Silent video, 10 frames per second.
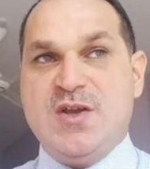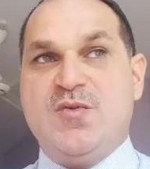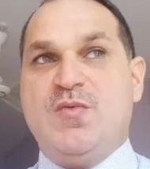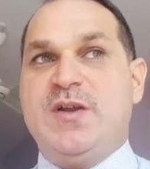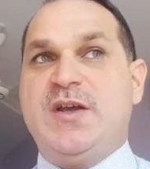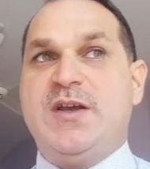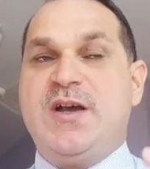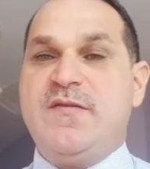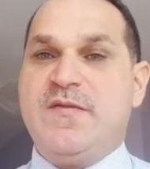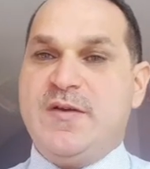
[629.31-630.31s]
When I
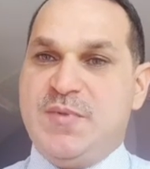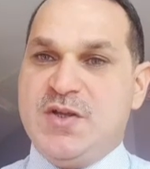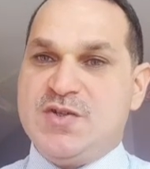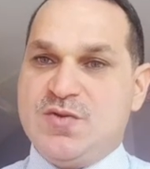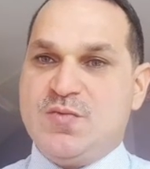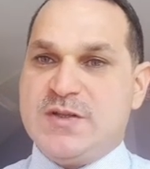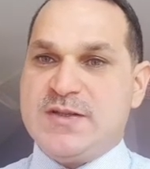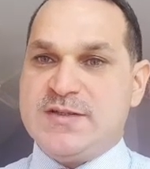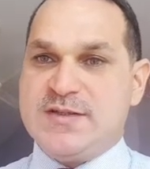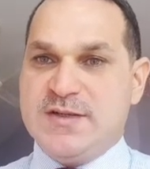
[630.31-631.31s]
have a patient
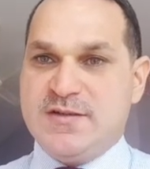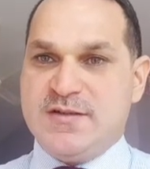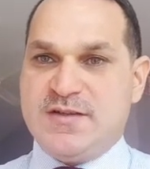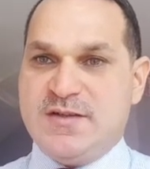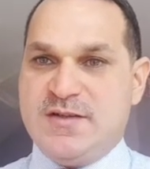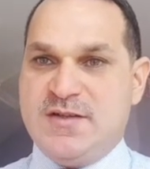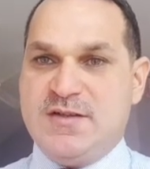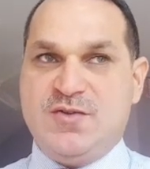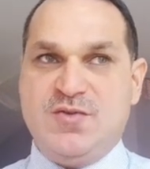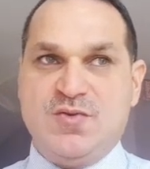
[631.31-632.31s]
with single
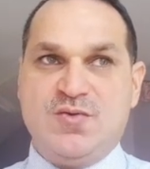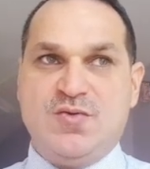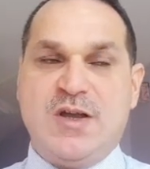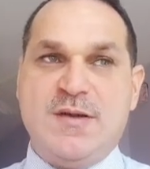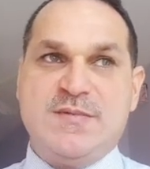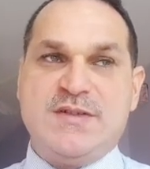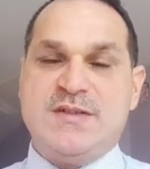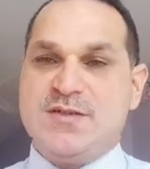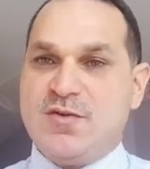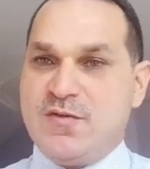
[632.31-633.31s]
kidney due to
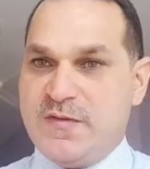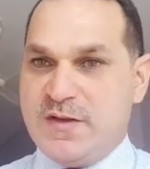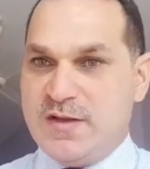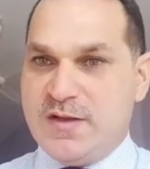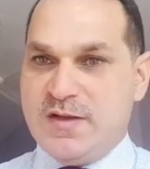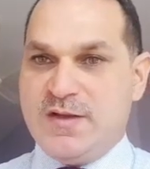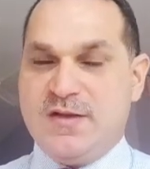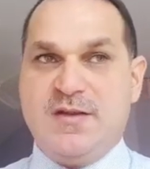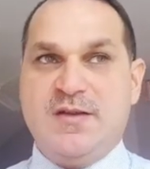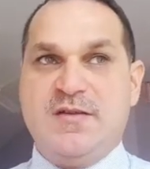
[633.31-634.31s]
absence of
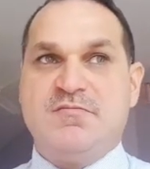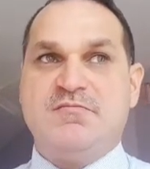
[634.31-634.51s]
the